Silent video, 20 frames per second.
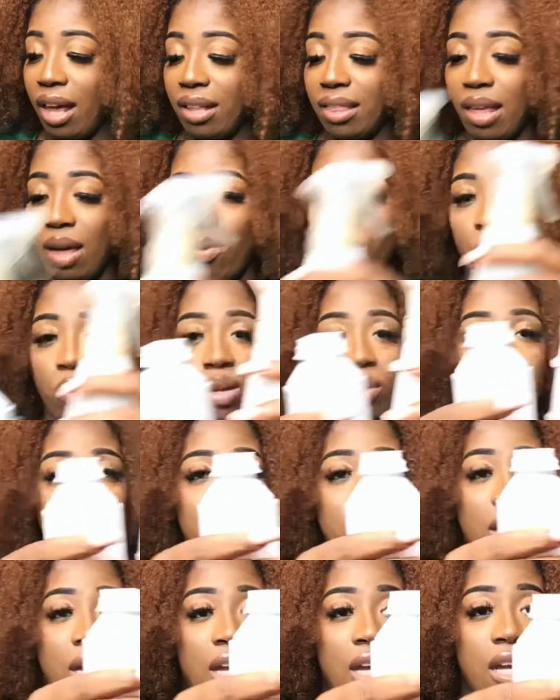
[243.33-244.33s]
they would
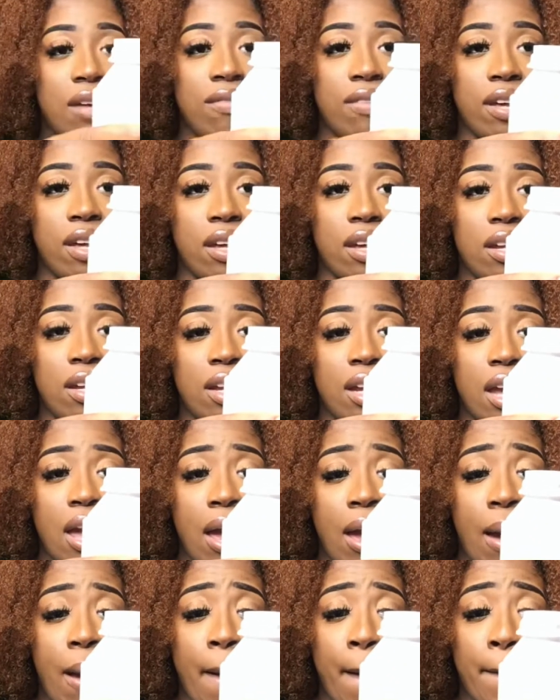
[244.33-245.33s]
be even,
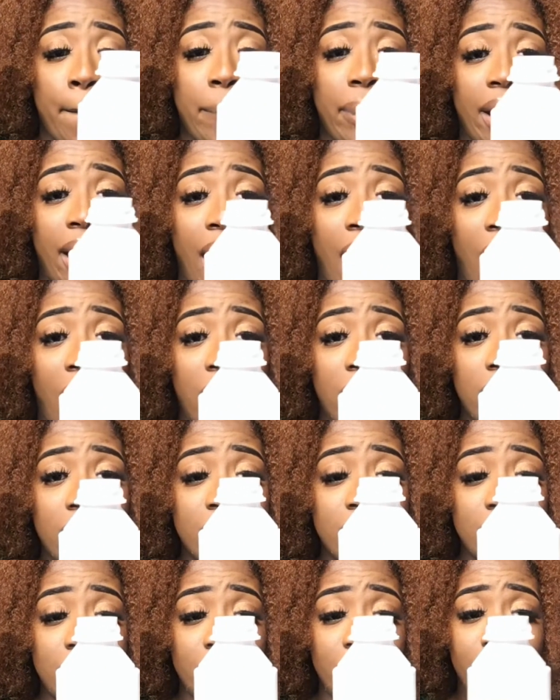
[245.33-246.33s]
but
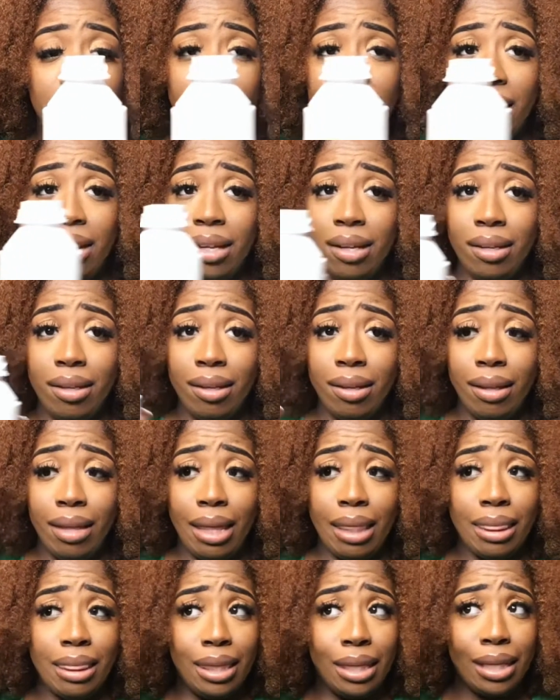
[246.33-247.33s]
honestly,
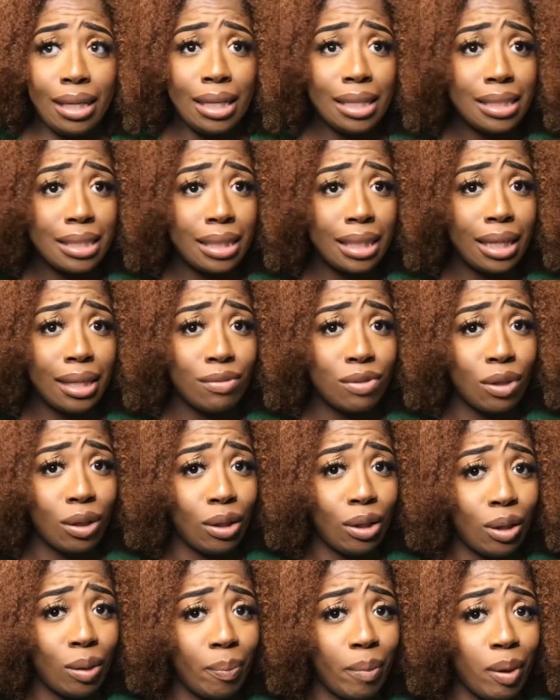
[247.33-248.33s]
this gives you a
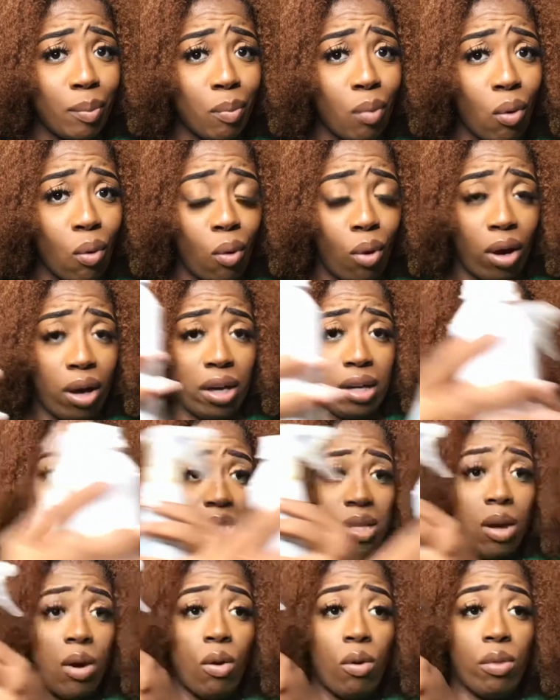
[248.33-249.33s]
little bit more.
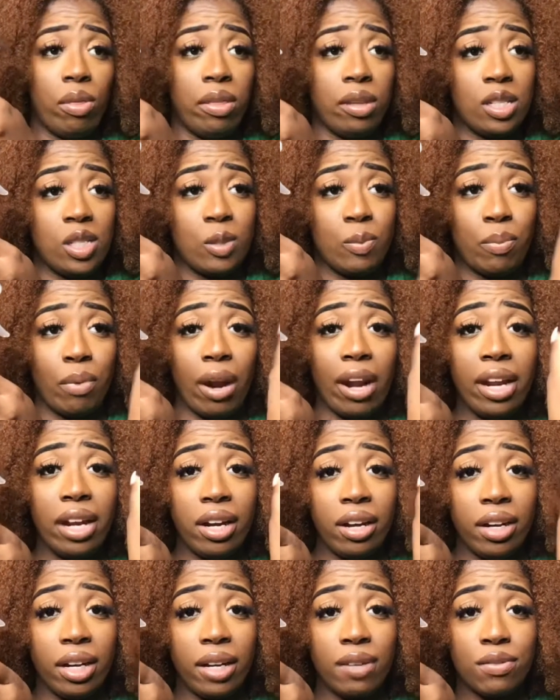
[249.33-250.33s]
So the
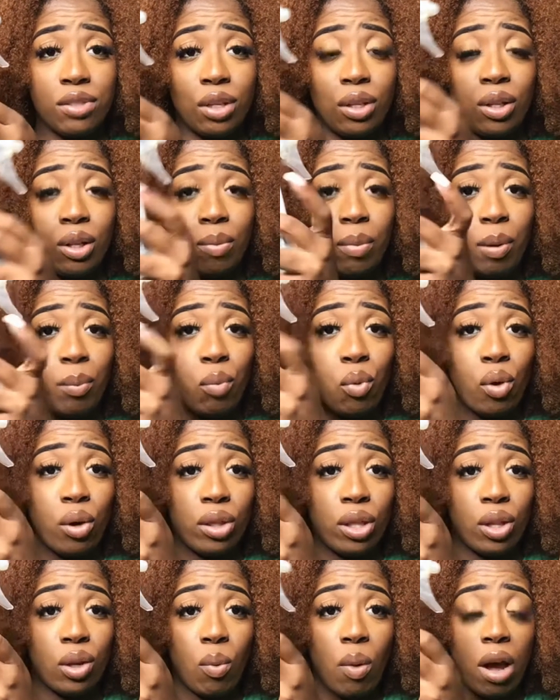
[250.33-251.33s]
sprayer gives you a little bit more
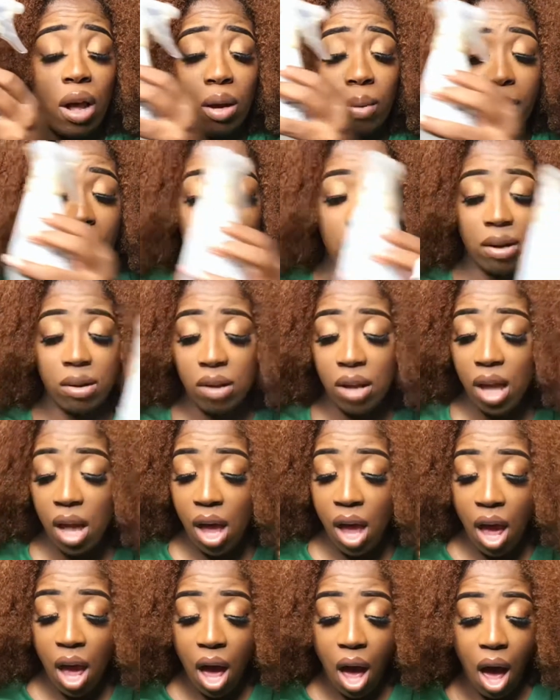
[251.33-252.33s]
than a water bottle.
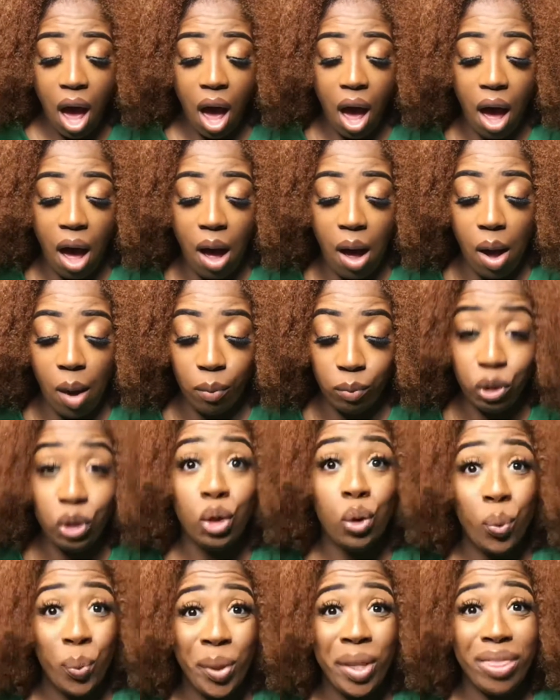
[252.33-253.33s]

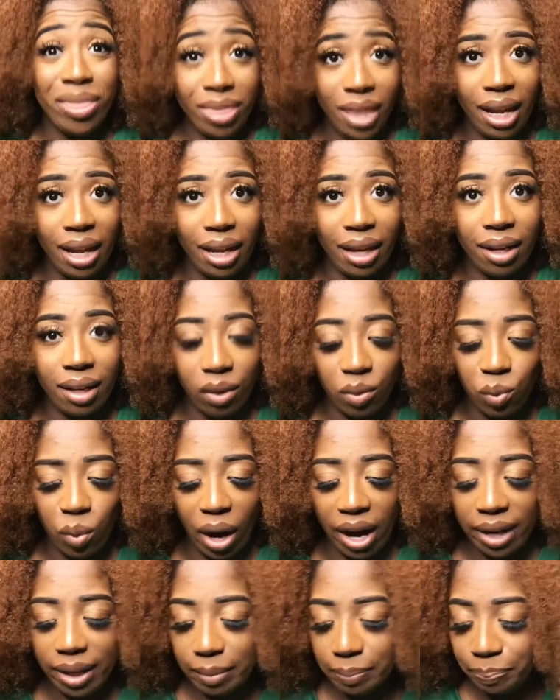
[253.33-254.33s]
You would think, right?